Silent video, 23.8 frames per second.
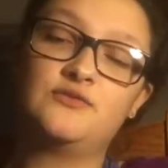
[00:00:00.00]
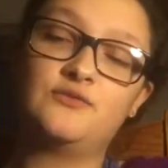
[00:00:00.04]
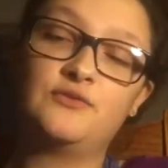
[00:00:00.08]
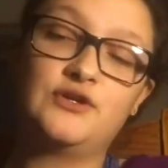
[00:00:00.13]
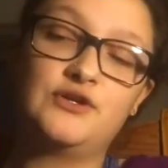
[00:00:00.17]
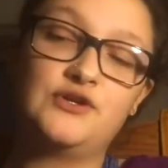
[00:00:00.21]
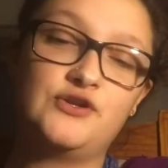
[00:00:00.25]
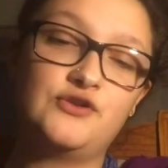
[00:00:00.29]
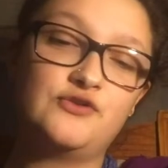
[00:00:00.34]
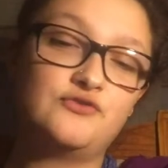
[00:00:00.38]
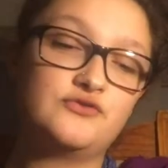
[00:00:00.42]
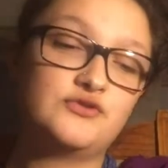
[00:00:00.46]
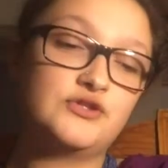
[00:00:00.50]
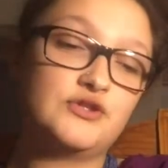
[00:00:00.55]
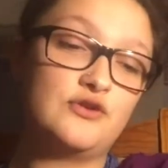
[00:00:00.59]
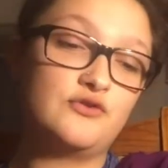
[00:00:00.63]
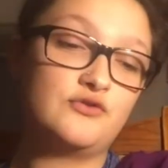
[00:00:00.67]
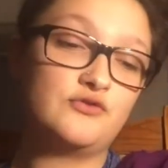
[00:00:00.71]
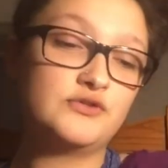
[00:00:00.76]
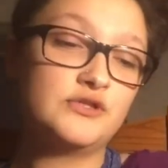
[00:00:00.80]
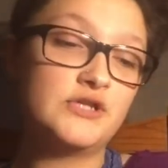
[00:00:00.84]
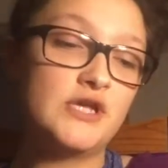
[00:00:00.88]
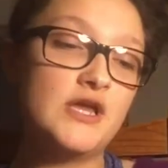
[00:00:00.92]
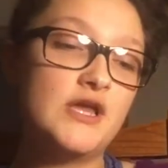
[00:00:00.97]
so we're gonna use
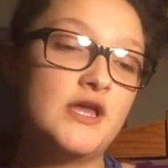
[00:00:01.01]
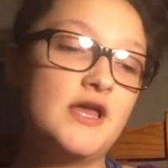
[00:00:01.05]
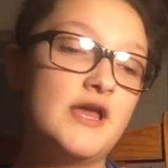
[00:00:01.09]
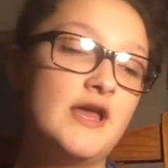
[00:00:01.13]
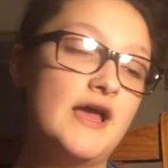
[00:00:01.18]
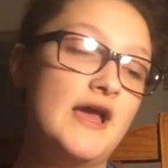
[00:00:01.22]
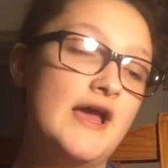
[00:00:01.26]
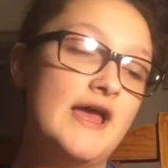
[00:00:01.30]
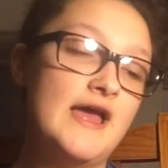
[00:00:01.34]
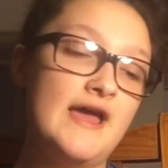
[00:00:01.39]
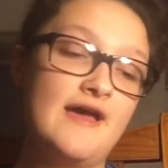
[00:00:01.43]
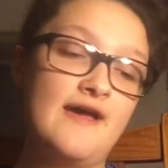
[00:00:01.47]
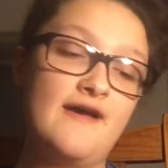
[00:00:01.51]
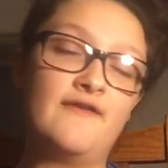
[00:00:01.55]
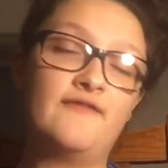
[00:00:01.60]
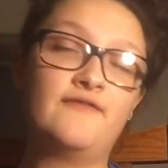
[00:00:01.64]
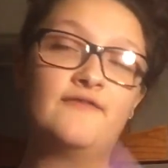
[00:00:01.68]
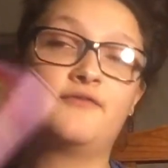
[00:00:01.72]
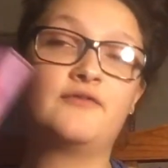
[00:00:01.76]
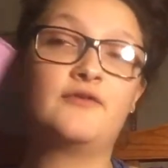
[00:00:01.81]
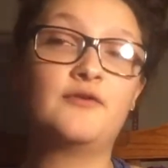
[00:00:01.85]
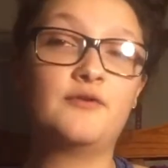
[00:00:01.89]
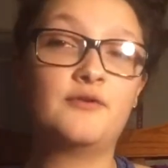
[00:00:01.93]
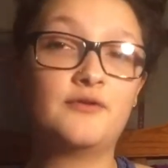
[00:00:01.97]
those. I have
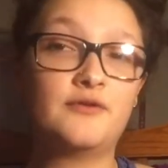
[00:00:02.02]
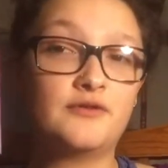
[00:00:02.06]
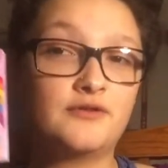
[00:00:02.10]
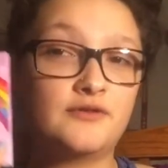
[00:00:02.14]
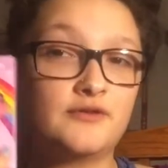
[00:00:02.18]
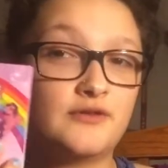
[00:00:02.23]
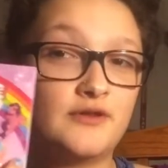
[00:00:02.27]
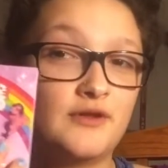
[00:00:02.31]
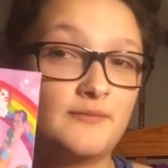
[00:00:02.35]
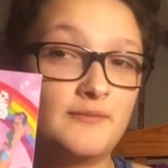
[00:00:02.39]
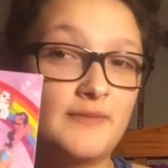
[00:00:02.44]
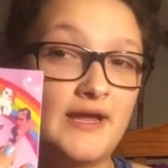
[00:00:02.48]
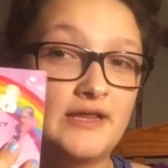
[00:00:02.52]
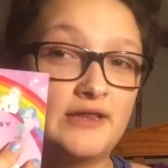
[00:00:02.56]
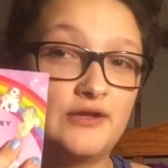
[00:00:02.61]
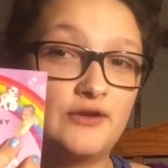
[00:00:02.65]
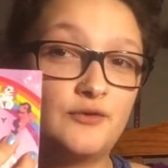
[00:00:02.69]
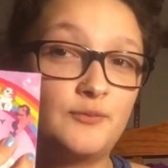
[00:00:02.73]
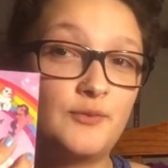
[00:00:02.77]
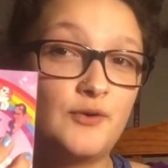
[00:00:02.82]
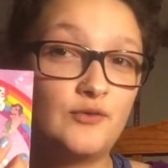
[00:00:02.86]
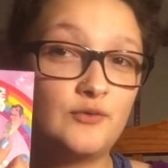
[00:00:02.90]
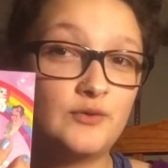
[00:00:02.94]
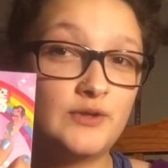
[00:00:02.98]
the My
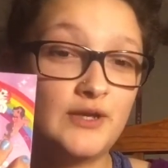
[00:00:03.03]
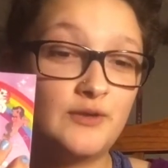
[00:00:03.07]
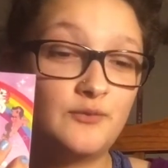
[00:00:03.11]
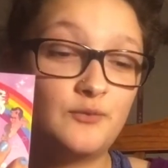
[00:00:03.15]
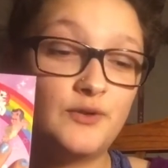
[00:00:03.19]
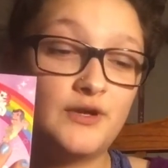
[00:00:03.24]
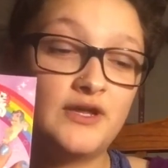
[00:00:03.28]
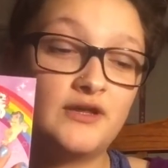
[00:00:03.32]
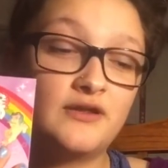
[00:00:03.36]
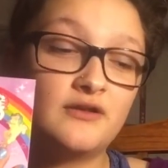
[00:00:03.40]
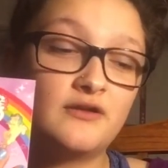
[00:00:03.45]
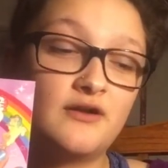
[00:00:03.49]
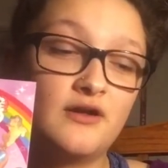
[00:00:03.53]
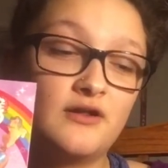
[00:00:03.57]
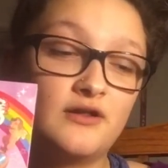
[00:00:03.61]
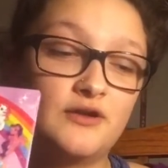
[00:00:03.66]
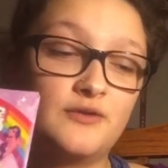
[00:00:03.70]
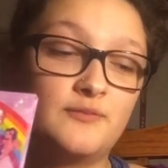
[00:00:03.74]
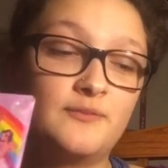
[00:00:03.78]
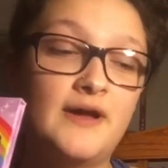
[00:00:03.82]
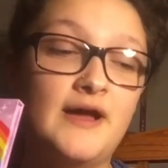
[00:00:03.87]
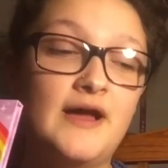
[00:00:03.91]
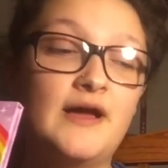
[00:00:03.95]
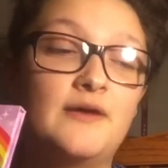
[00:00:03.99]
Little Pony with
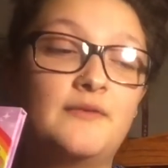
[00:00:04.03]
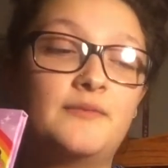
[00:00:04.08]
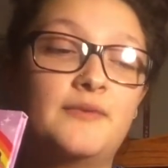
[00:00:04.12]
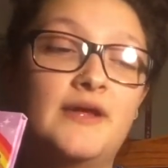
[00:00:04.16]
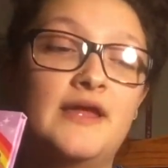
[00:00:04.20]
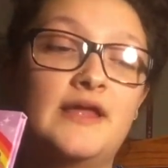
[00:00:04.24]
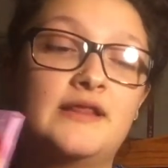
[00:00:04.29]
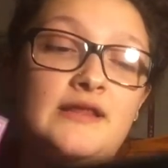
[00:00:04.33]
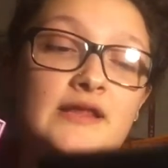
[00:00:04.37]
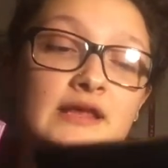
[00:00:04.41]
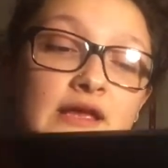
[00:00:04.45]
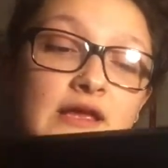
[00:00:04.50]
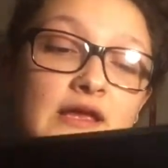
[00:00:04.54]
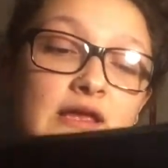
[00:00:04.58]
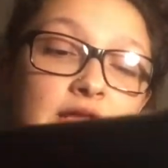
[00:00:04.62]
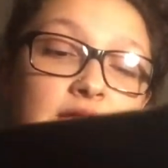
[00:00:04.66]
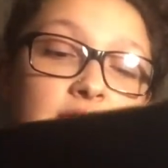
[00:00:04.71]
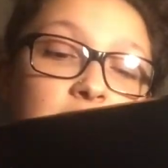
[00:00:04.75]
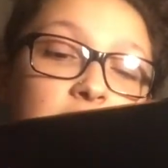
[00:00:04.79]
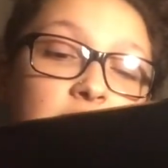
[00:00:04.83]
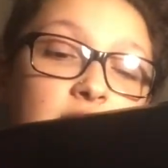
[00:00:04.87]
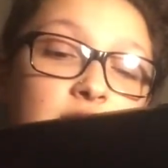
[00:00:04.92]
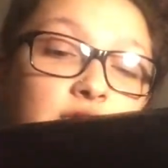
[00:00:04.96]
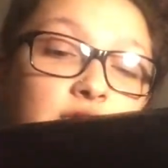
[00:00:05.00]
ColourPop, and then